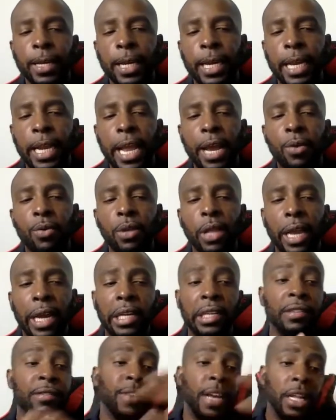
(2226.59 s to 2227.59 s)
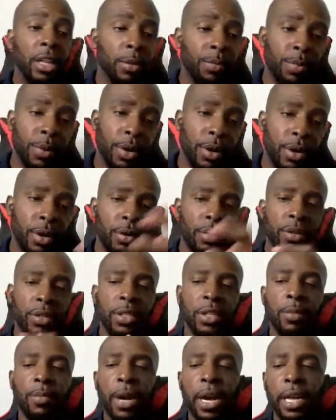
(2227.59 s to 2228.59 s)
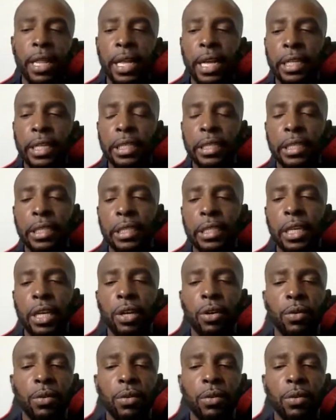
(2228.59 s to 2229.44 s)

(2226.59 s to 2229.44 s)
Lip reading: connect with like a developer or somebody that's